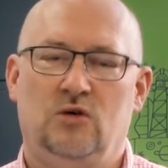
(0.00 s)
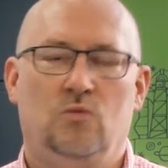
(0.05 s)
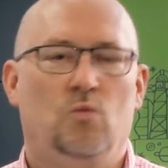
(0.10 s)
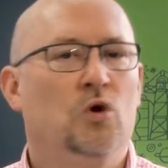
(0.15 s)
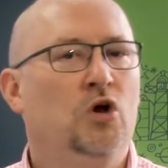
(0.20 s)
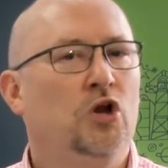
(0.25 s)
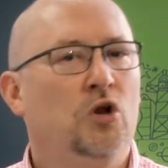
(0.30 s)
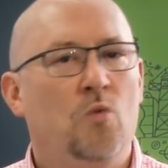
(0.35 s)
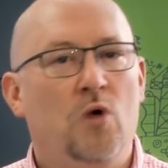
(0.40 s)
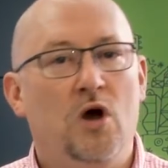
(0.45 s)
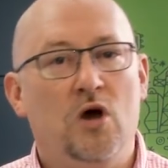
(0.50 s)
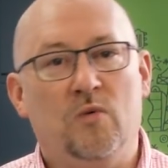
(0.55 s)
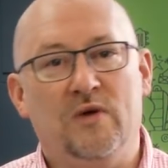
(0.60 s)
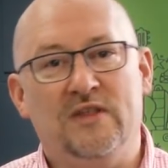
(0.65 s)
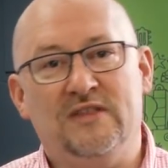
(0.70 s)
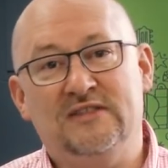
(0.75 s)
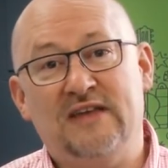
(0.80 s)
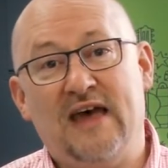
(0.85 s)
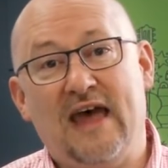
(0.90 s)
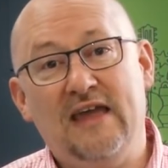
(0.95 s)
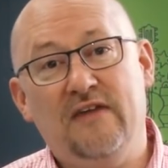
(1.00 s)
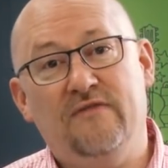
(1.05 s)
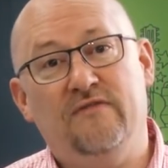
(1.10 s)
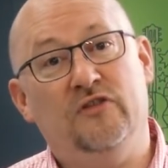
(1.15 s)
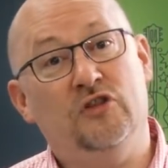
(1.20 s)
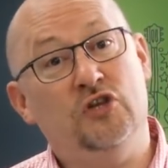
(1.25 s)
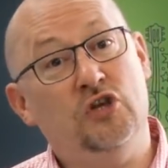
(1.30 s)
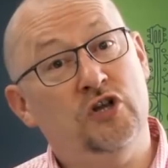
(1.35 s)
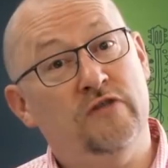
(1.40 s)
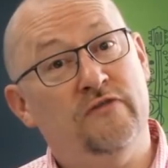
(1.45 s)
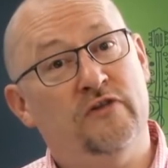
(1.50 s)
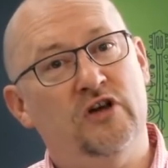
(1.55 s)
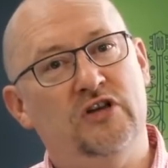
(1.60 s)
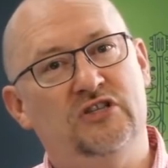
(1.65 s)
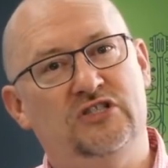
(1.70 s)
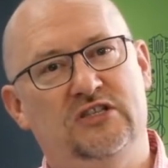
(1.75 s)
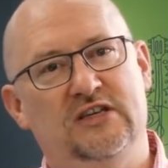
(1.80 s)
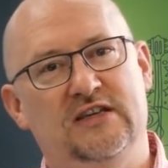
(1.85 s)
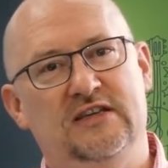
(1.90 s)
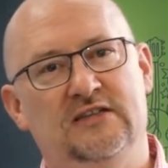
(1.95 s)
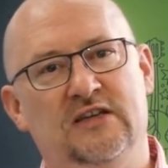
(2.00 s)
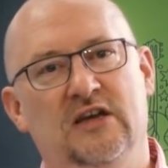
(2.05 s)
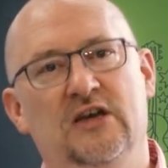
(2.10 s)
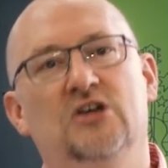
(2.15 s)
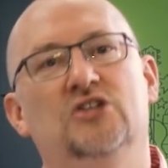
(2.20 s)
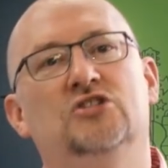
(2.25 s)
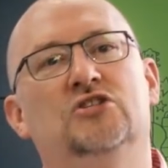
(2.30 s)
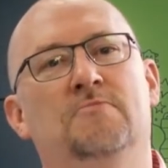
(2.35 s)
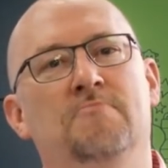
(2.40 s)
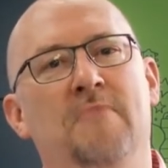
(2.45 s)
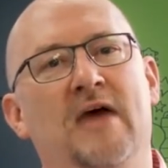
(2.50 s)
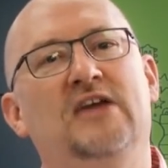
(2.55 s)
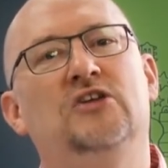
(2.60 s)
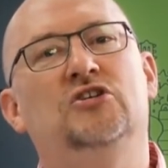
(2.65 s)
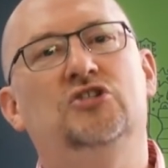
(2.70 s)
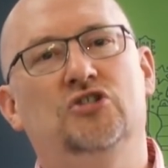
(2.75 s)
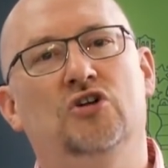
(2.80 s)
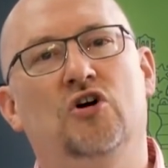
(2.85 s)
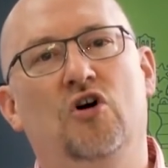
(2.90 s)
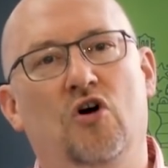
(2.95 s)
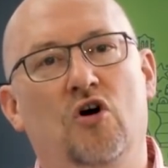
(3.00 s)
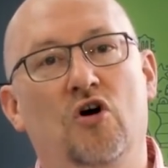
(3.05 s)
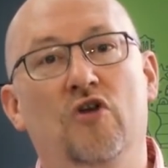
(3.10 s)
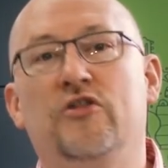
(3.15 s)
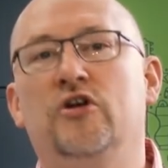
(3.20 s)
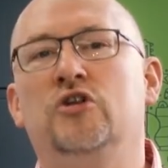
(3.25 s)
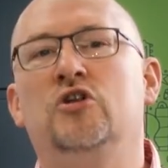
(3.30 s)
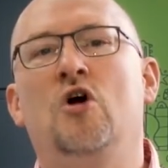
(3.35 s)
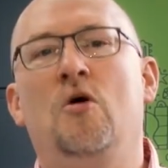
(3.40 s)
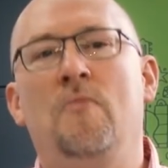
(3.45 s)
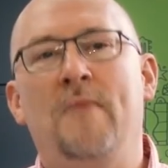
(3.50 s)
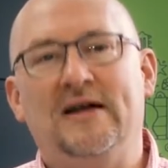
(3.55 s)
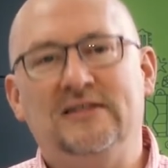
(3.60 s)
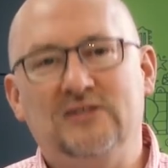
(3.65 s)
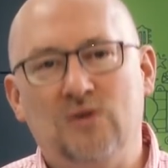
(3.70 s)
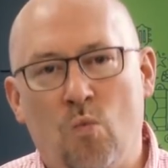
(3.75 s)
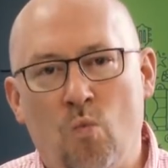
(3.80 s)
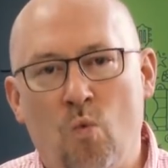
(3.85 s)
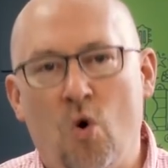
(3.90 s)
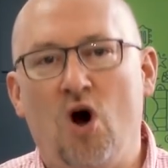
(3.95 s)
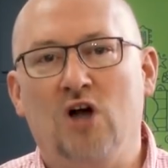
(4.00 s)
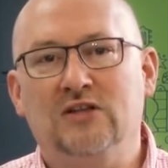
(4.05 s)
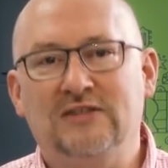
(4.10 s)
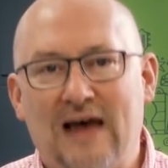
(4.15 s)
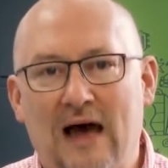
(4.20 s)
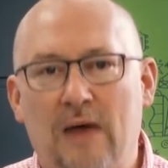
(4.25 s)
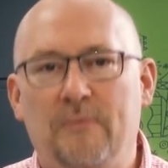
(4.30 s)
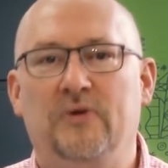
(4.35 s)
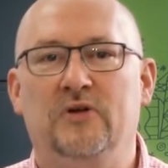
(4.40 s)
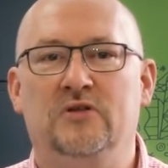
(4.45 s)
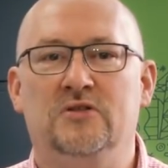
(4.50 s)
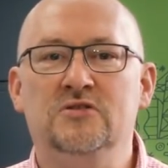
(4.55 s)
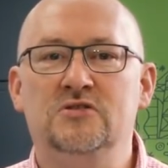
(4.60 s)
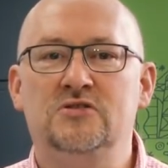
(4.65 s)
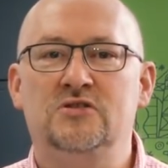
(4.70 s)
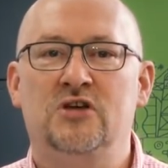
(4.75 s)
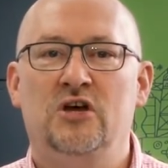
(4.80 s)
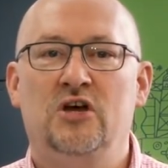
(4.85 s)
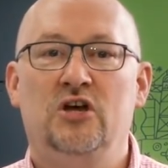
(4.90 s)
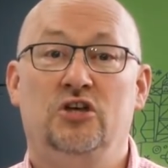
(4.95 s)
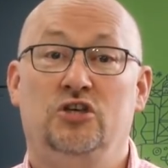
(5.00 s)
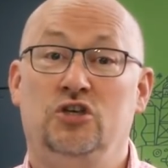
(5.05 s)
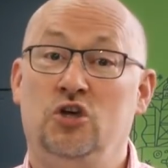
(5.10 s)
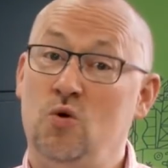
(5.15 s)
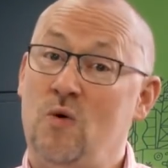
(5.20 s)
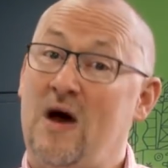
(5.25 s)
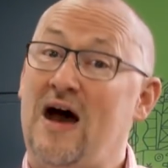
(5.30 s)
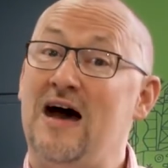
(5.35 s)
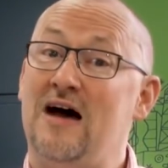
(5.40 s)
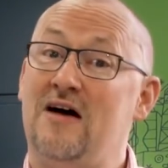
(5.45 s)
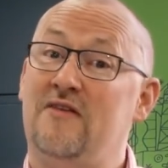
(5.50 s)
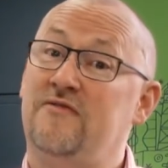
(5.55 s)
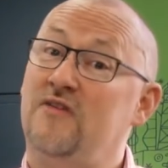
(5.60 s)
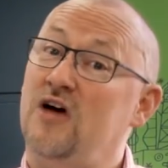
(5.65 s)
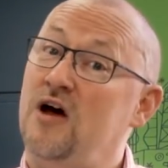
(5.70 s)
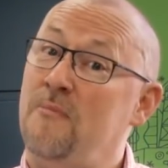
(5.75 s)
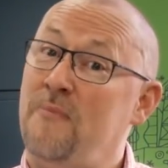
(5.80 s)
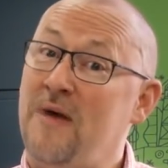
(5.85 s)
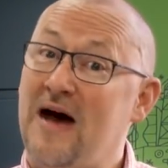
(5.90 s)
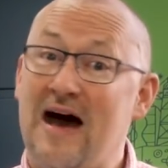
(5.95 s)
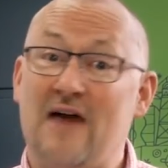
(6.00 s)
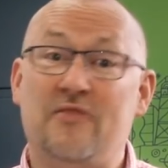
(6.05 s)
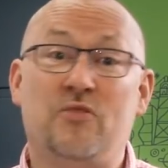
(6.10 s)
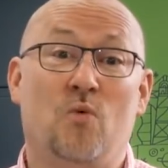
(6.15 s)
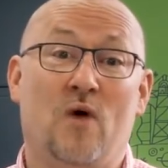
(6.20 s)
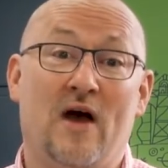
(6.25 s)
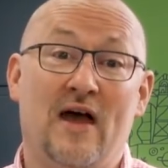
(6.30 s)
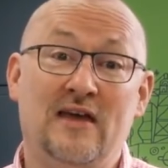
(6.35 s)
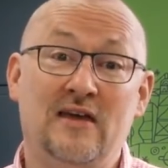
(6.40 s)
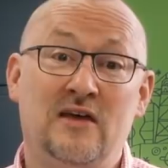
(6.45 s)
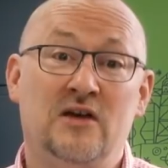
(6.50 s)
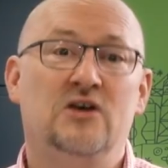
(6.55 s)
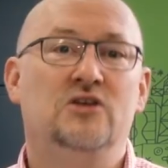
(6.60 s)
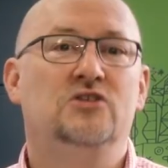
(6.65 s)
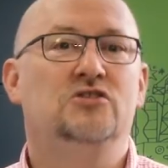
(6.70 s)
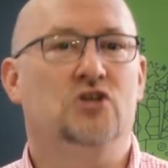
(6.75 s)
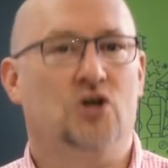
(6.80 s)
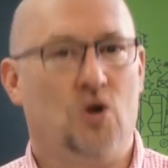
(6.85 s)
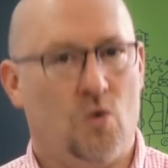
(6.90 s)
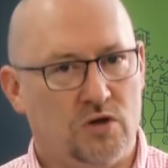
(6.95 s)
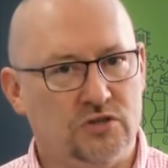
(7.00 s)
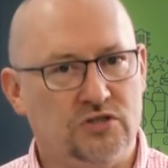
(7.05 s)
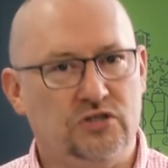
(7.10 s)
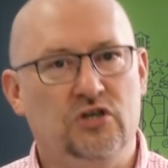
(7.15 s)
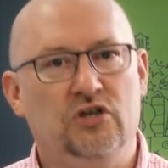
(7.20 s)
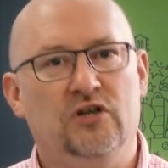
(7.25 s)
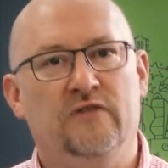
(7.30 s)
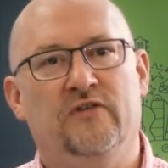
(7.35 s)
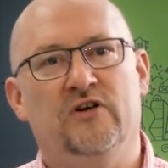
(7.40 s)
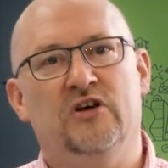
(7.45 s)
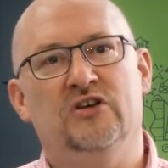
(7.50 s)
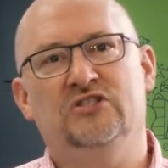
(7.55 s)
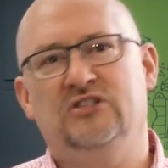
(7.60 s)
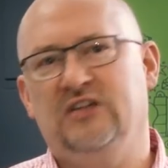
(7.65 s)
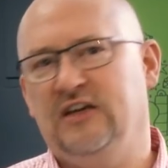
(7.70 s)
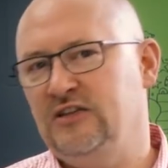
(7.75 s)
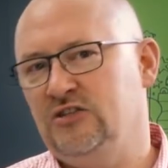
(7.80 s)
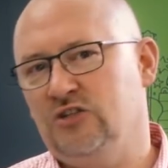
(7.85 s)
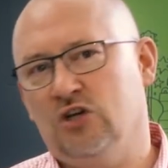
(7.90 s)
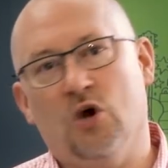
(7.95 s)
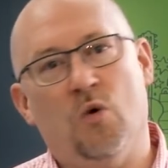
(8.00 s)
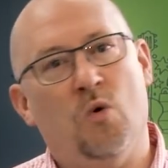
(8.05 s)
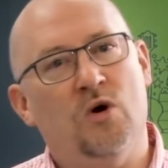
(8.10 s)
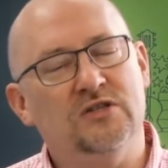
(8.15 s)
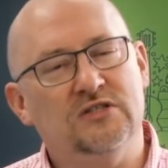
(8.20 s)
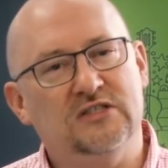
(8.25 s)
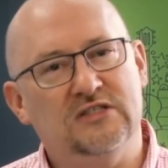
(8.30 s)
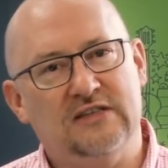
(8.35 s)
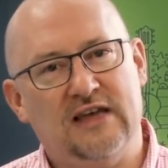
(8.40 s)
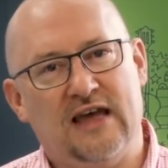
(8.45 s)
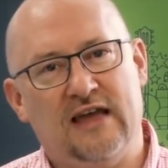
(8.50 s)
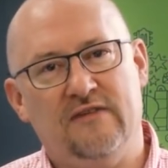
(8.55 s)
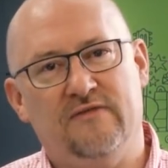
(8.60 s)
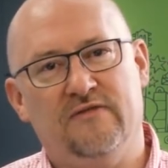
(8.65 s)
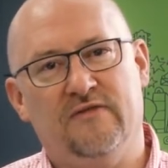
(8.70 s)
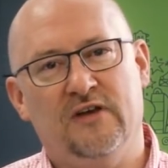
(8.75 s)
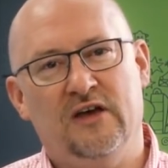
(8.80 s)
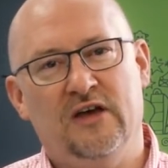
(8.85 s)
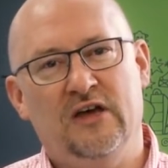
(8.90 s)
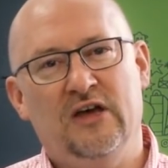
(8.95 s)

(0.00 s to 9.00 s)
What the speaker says: We're going to work with TAFE and the universities to make sure that no matter what happens, you have a pathway to go on to university, to go on to TAFE.